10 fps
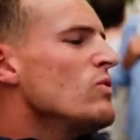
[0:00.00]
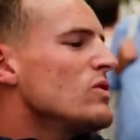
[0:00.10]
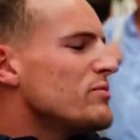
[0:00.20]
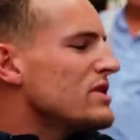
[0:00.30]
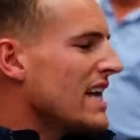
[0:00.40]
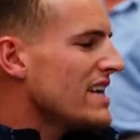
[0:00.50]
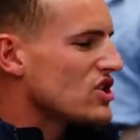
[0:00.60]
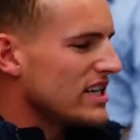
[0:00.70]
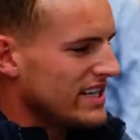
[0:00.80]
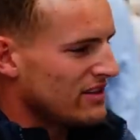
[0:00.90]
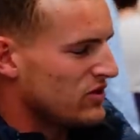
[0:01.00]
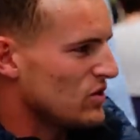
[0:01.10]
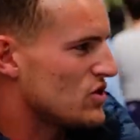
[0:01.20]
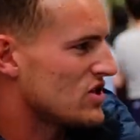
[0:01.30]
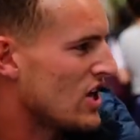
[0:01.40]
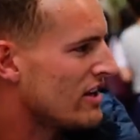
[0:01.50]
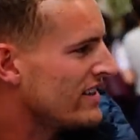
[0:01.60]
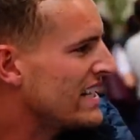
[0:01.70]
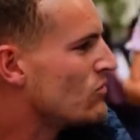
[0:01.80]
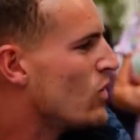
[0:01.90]
I would potentially in the future turn
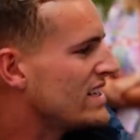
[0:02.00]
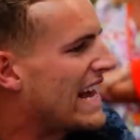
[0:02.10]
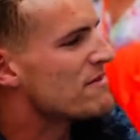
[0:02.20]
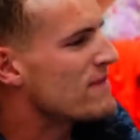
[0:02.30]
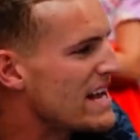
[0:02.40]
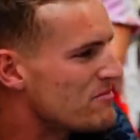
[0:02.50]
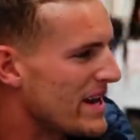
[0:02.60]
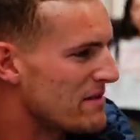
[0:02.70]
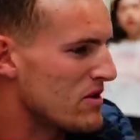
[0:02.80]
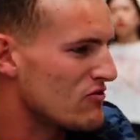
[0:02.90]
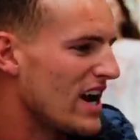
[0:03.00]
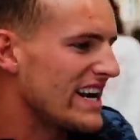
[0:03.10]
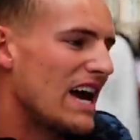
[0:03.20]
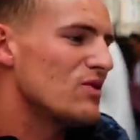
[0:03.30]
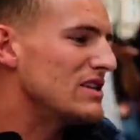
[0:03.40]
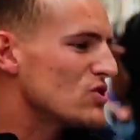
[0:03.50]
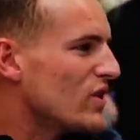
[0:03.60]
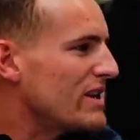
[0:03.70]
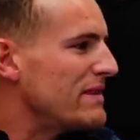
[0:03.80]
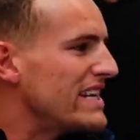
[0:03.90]
vegan one day, maybe. But right now, I'm
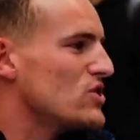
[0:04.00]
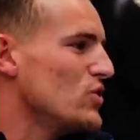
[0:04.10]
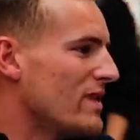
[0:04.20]
enjoying meat too